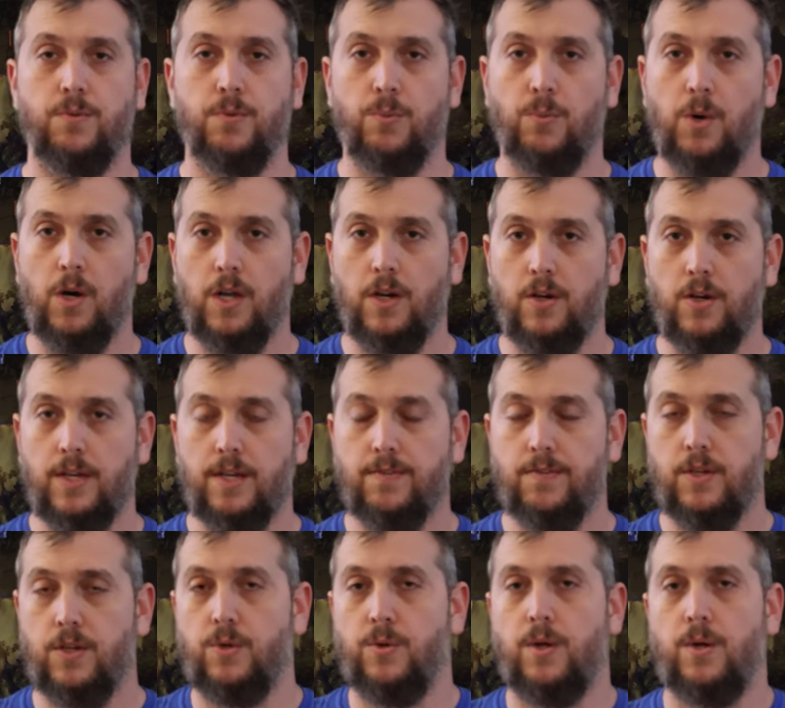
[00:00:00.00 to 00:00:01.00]
of the water,
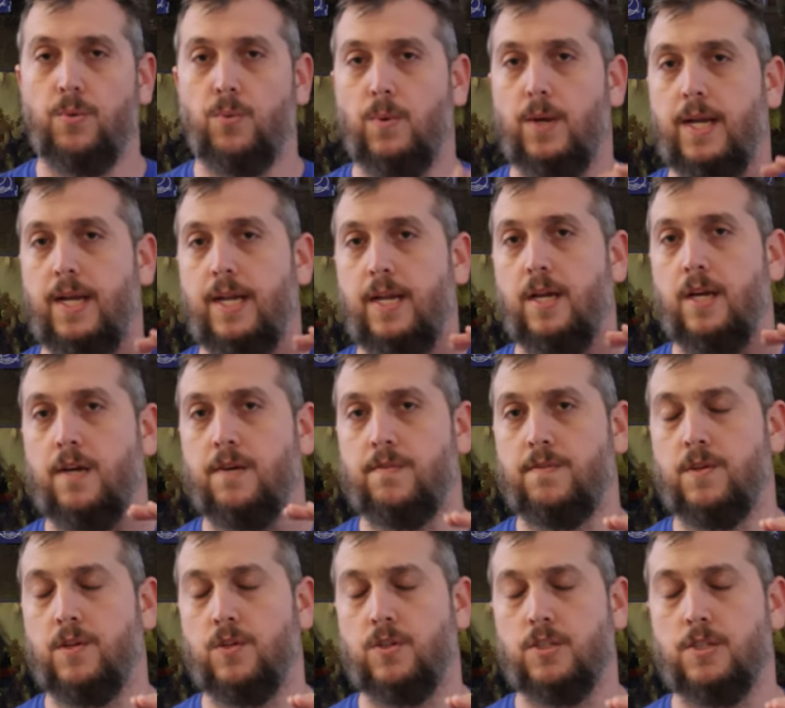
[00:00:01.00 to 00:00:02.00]
giving you a reading
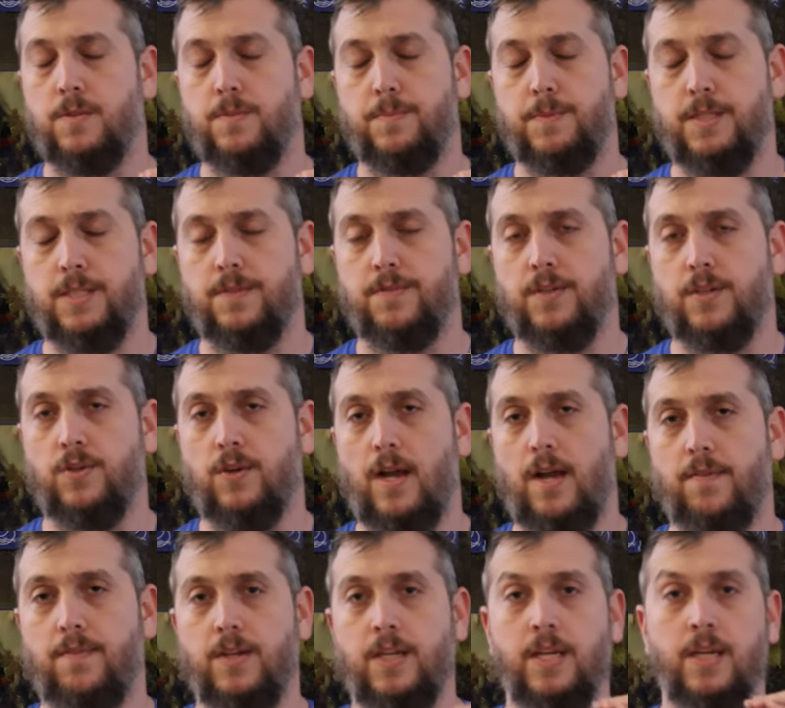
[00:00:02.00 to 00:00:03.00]
of your specific
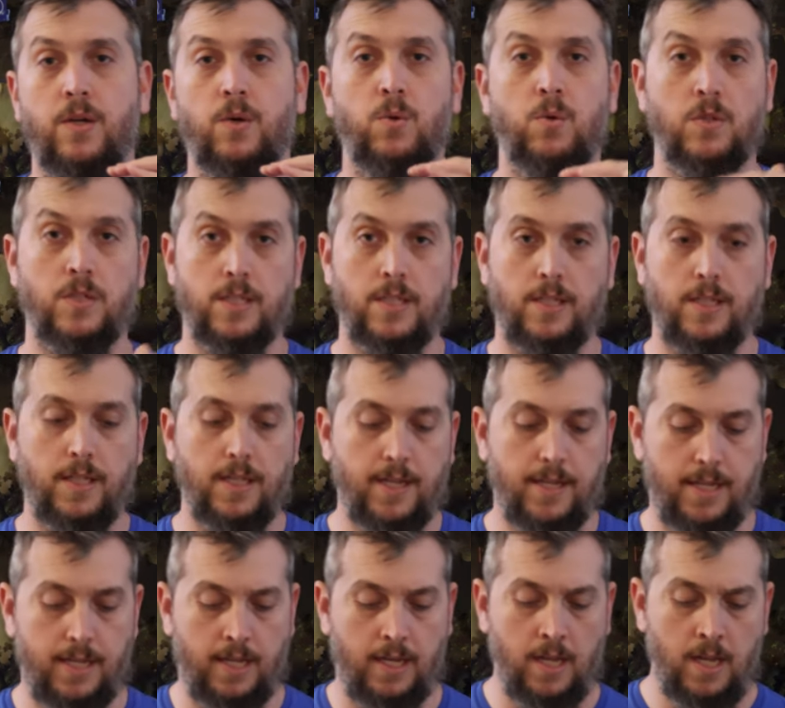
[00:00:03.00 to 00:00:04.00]
gravity or
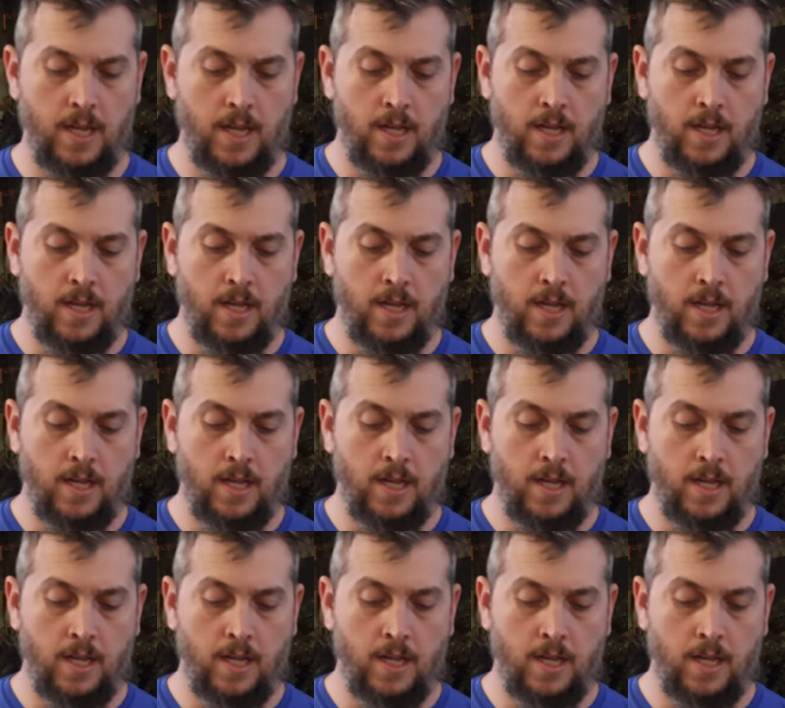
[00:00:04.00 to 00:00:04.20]
salinity.